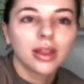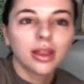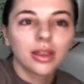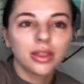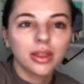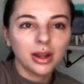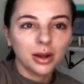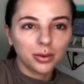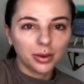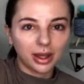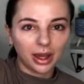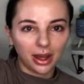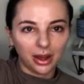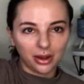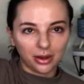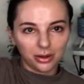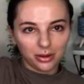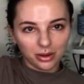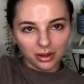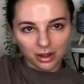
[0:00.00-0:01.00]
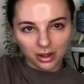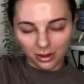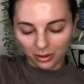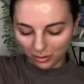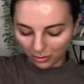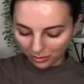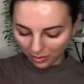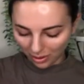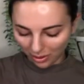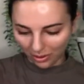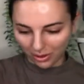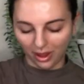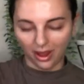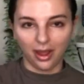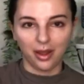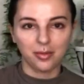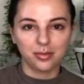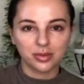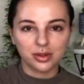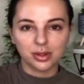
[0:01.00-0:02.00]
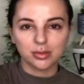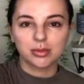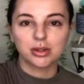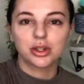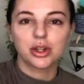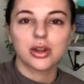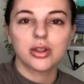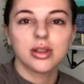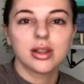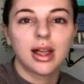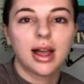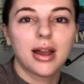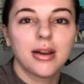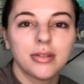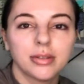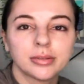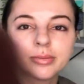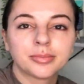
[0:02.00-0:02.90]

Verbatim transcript: There we go. Okay, so I'm going to share the live.